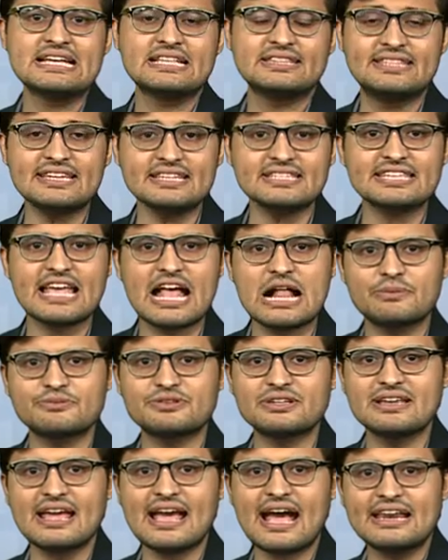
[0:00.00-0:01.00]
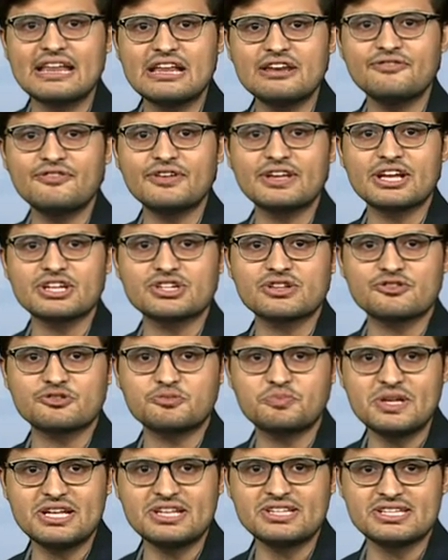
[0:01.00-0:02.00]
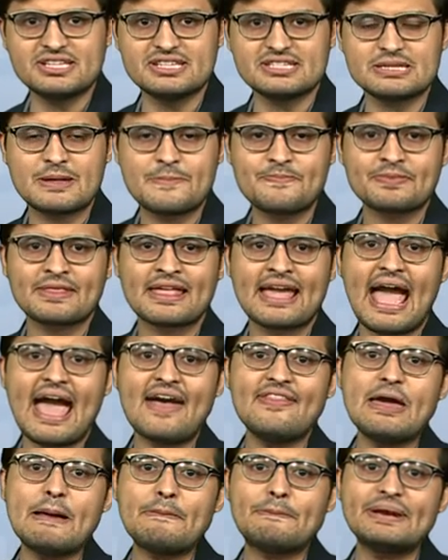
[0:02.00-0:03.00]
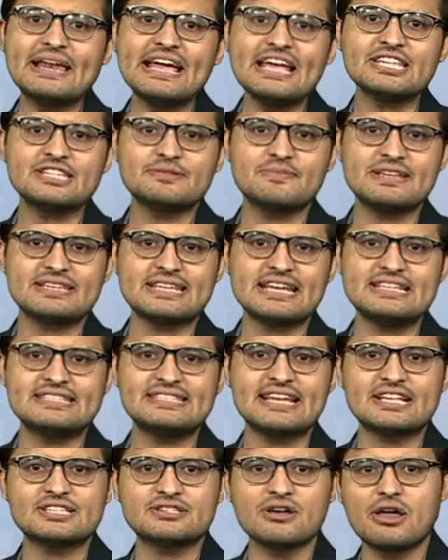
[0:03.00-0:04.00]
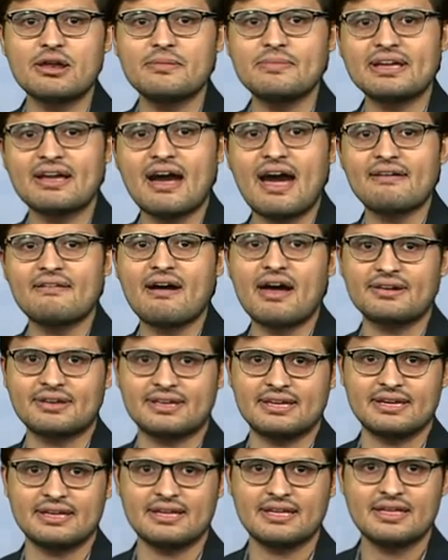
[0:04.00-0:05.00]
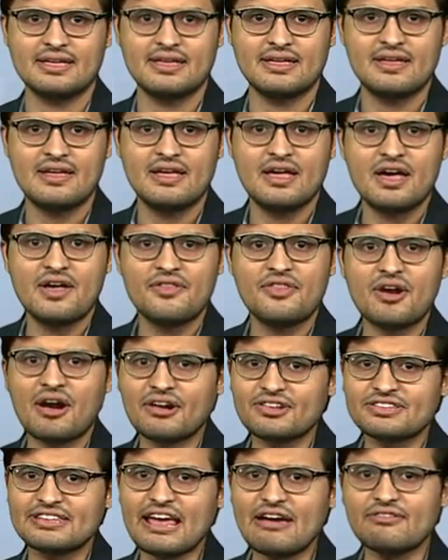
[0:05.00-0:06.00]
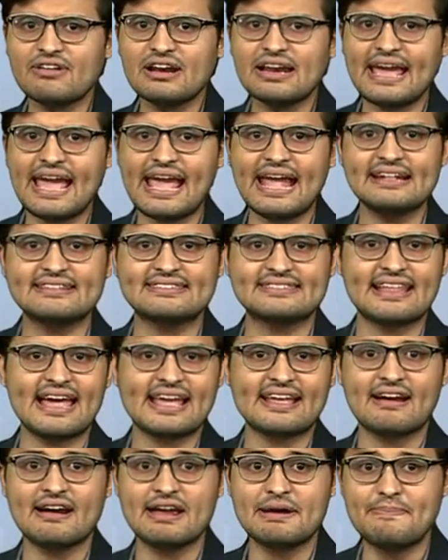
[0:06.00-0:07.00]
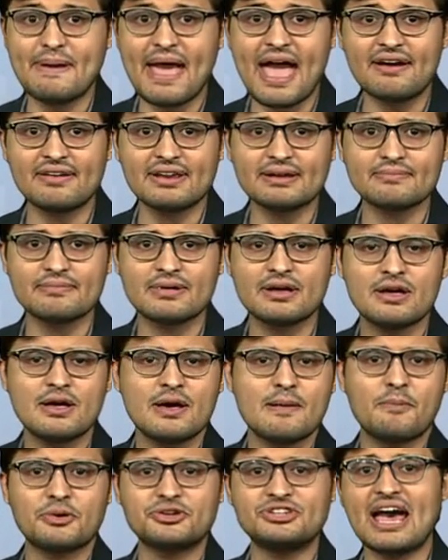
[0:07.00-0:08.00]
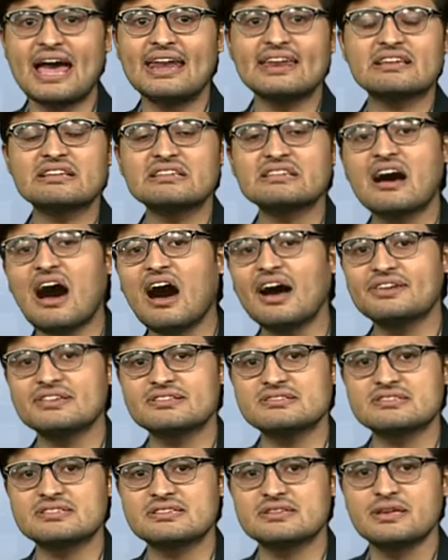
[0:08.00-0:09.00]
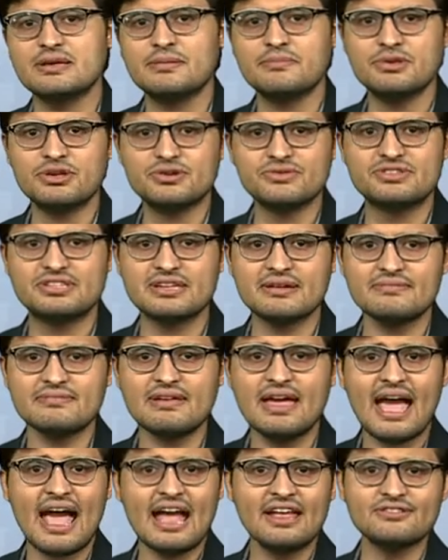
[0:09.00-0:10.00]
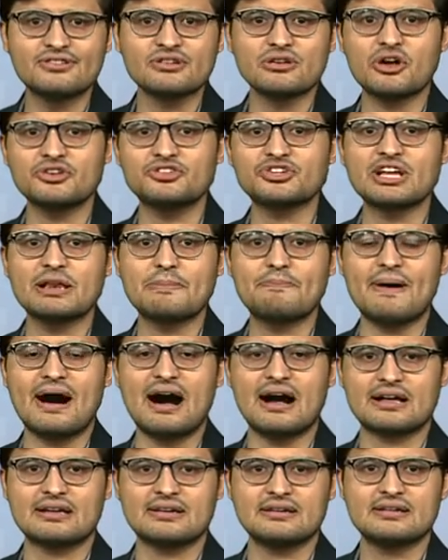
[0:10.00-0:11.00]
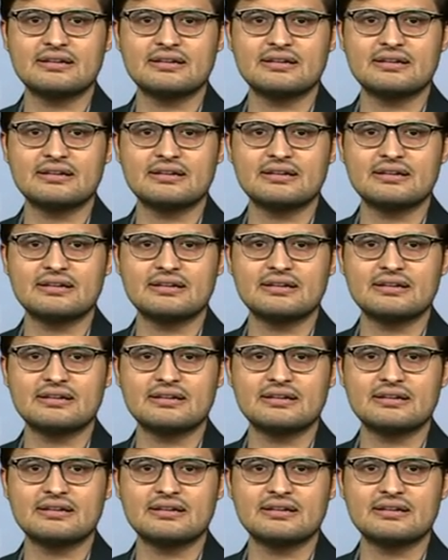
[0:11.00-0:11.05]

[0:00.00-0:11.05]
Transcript: This helps in identification of species and their placement in taxonomic hierarchy. There are several aids like herbarium, botanical gardens, museum, and zoological park.